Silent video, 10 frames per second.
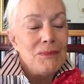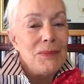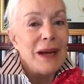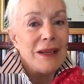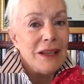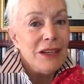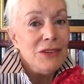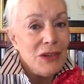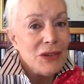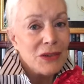but he
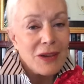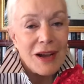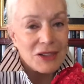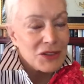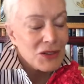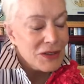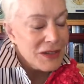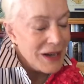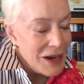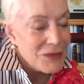knew I should
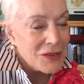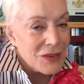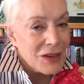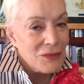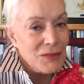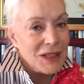never have